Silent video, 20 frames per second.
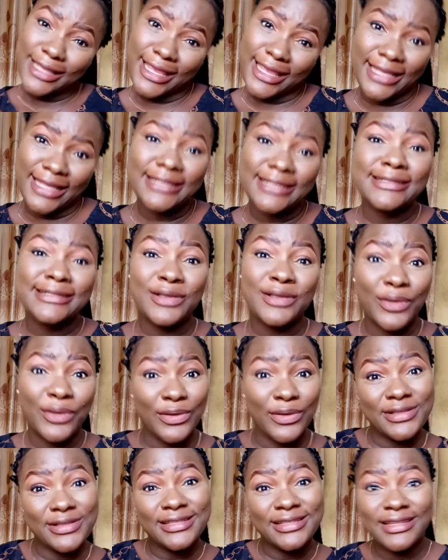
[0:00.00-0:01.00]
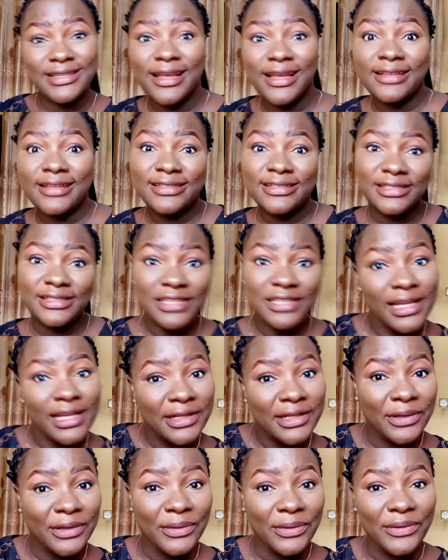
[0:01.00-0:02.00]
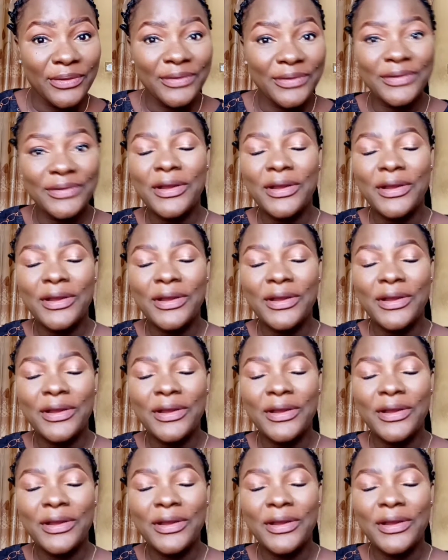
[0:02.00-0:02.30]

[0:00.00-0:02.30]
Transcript: is gusta's channel